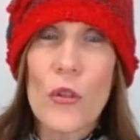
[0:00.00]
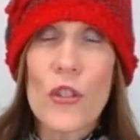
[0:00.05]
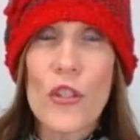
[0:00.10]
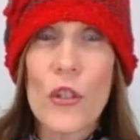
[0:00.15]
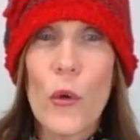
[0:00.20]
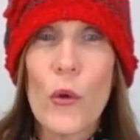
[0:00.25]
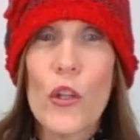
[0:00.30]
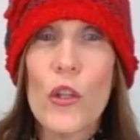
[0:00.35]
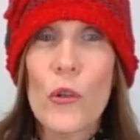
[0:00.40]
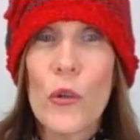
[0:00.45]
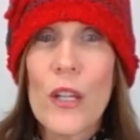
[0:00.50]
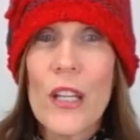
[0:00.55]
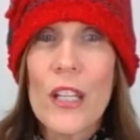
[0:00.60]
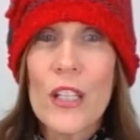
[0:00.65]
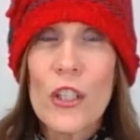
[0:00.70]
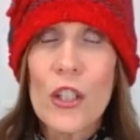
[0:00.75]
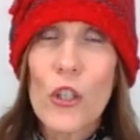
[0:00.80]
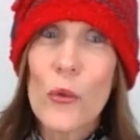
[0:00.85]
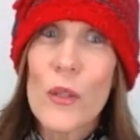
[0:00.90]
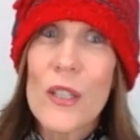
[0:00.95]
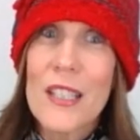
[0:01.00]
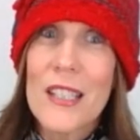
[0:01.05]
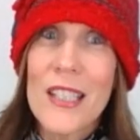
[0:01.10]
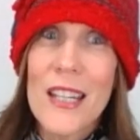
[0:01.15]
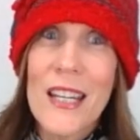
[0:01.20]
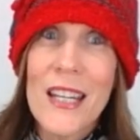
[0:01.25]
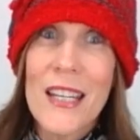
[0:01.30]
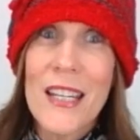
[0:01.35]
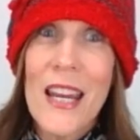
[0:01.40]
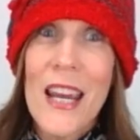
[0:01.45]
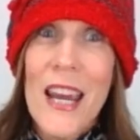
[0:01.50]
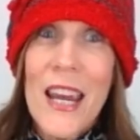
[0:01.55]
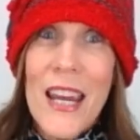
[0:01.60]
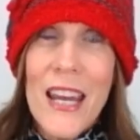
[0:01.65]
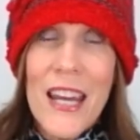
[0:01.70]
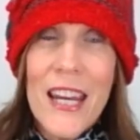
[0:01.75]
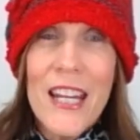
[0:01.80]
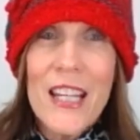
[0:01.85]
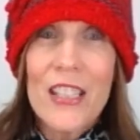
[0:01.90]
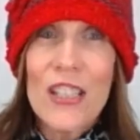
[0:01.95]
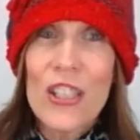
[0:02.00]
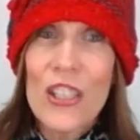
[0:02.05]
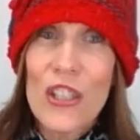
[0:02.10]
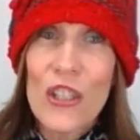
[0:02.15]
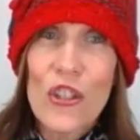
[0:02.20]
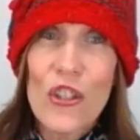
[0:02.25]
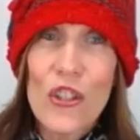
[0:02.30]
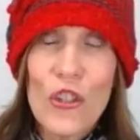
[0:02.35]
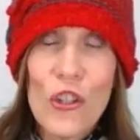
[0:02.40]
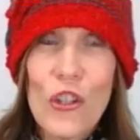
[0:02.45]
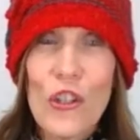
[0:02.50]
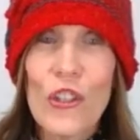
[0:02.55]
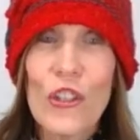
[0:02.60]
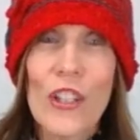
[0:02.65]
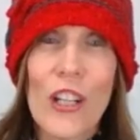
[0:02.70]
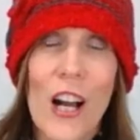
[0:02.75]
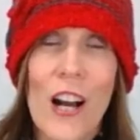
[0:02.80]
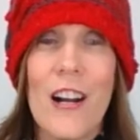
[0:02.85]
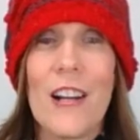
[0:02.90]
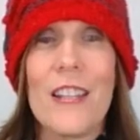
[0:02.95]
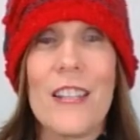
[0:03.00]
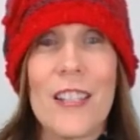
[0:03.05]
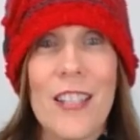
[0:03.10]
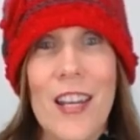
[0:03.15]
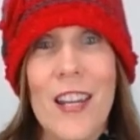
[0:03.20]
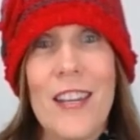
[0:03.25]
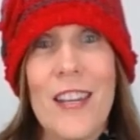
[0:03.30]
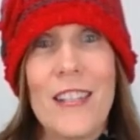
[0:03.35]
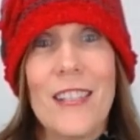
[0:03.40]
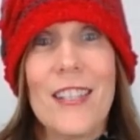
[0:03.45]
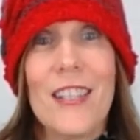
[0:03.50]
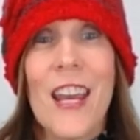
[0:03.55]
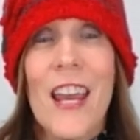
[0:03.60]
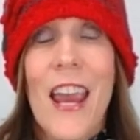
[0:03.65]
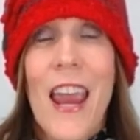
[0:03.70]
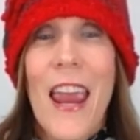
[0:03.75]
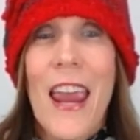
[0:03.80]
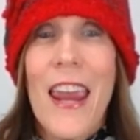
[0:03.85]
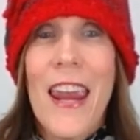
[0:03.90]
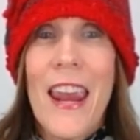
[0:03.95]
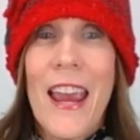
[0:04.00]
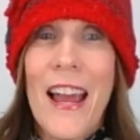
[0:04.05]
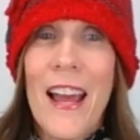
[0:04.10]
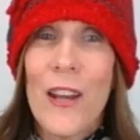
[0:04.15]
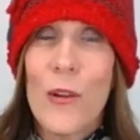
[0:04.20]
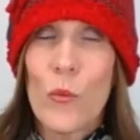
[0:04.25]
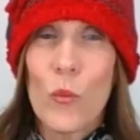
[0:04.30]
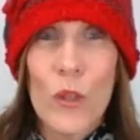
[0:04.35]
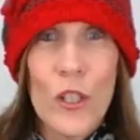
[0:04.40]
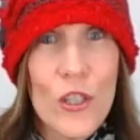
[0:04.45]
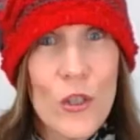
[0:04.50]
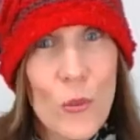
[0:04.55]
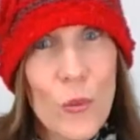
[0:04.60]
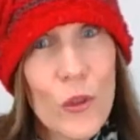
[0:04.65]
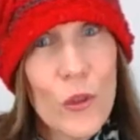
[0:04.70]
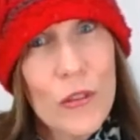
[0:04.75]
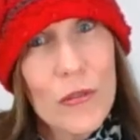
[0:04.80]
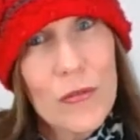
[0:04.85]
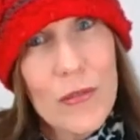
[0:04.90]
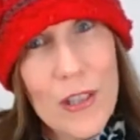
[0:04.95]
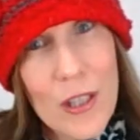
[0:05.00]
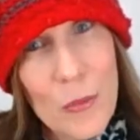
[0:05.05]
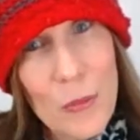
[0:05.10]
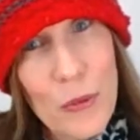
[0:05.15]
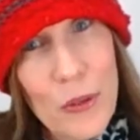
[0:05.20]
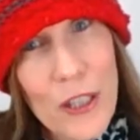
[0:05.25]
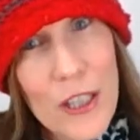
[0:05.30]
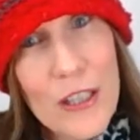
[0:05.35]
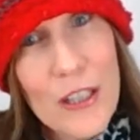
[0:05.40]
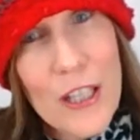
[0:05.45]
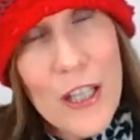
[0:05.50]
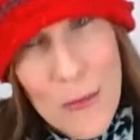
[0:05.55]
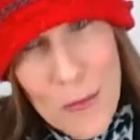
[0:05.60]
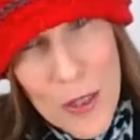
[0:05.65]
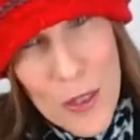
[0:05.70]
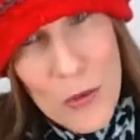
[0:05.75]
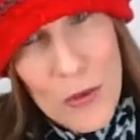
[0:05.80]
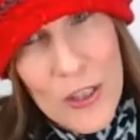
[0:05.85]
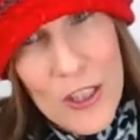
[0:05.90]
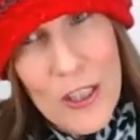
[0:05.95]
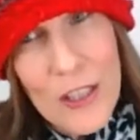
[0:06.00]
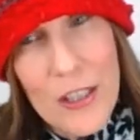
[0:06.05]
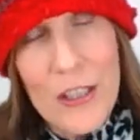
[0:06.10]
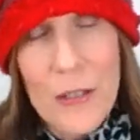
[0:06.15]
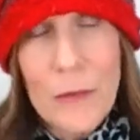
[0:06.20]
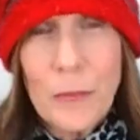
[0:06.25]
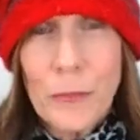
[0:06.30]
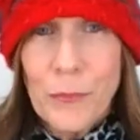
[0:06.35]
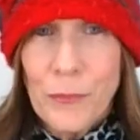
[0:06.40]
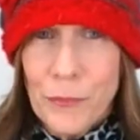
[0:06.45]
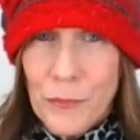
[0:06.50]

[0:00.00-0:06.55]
So you're increasing its sugar content, and which will deplete the immune system.